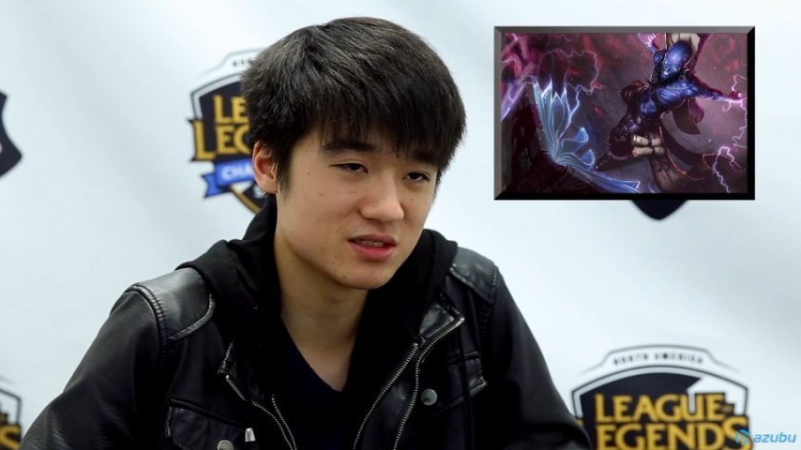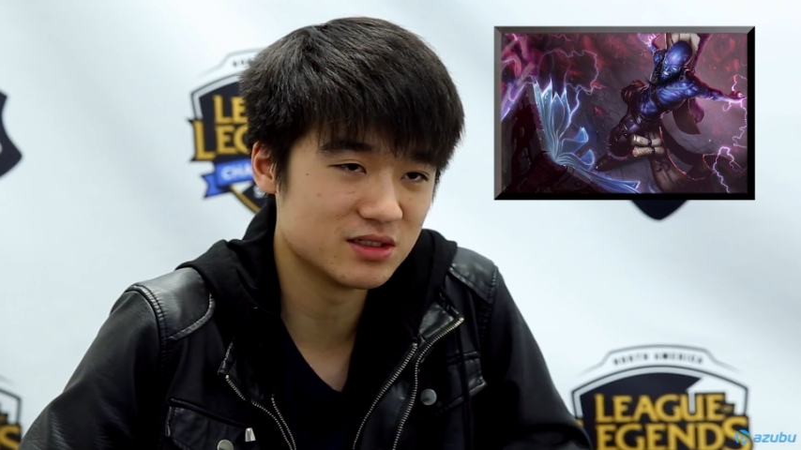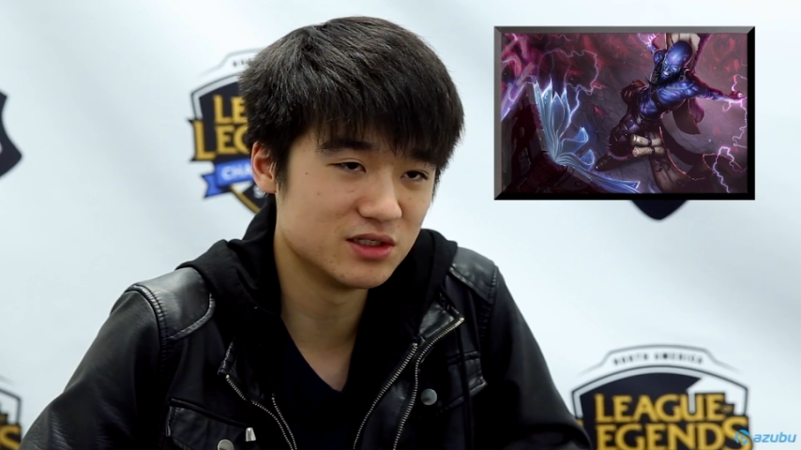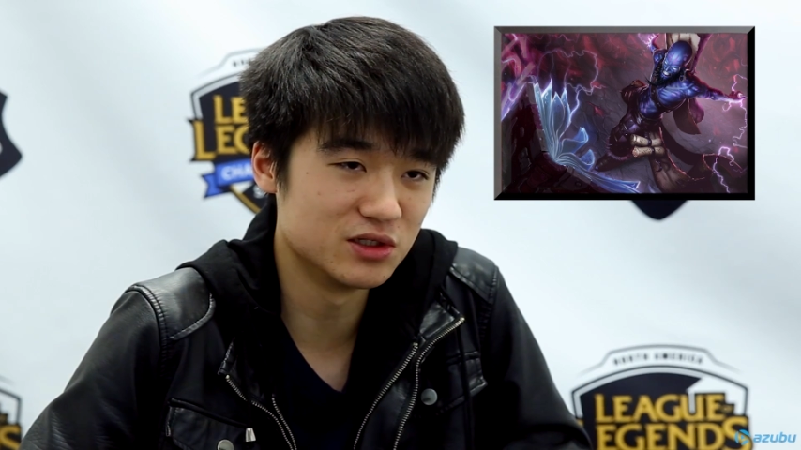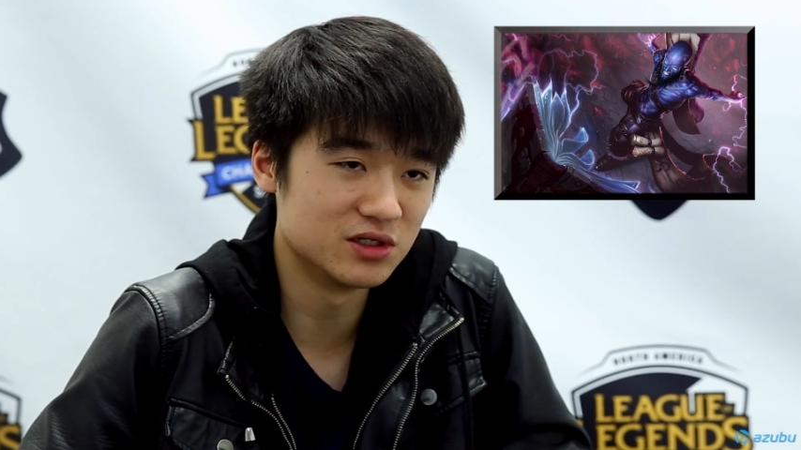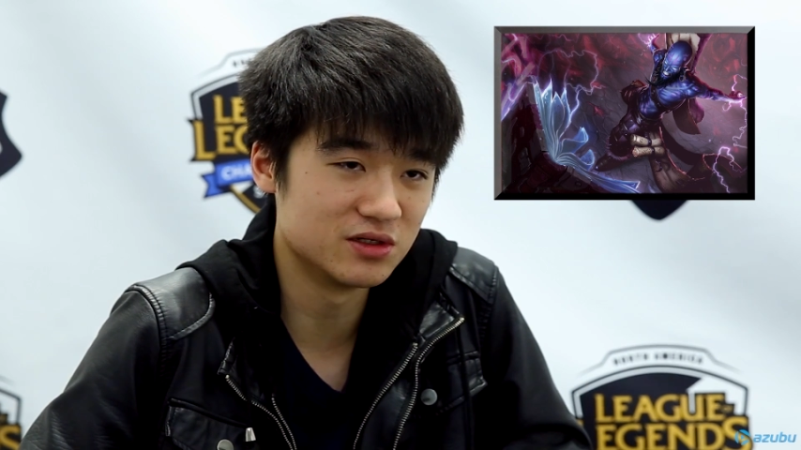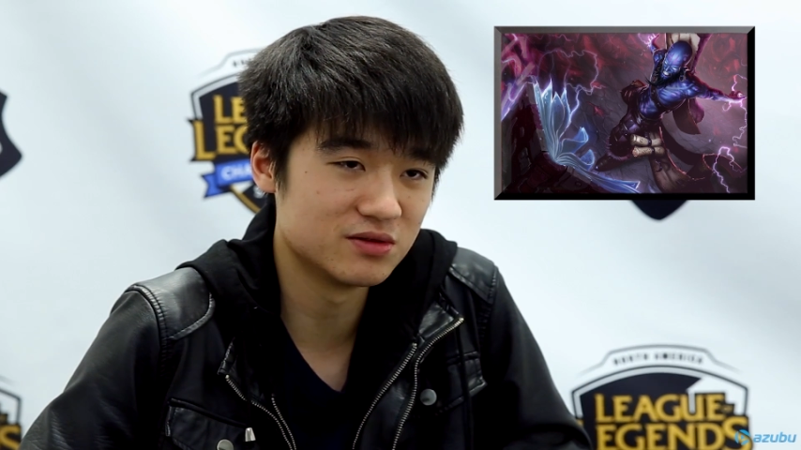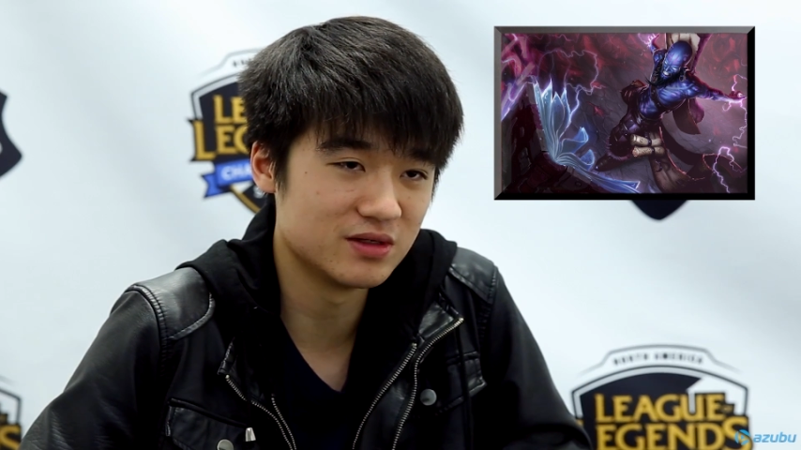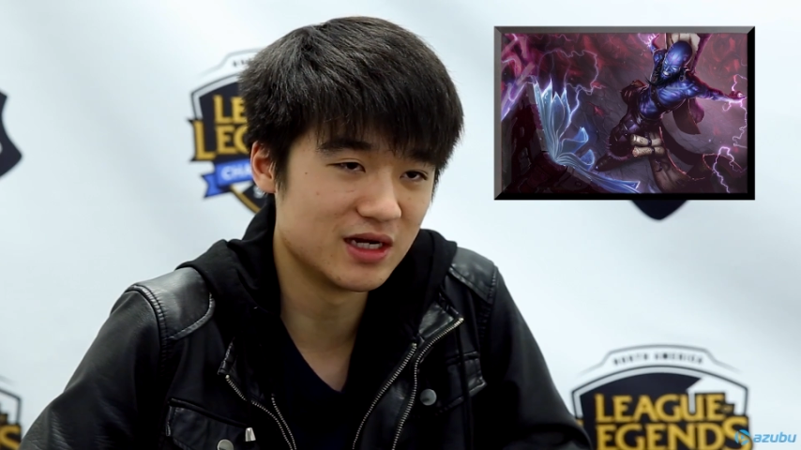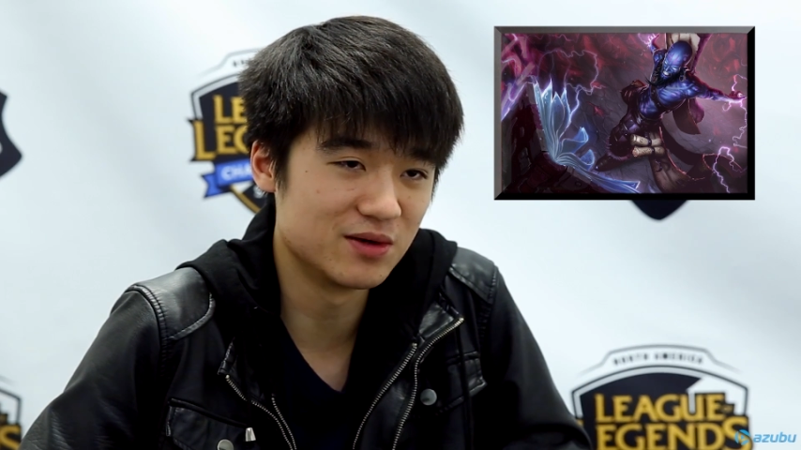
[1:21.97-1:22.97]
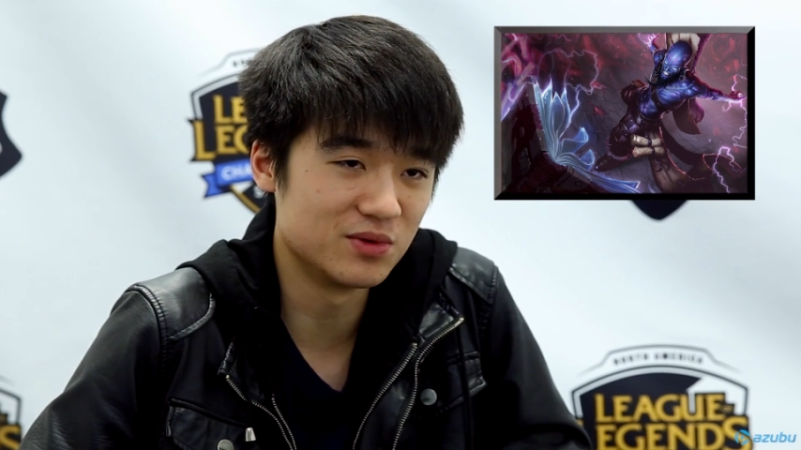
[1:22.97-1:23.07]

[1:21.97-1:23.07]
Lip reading: you'll end up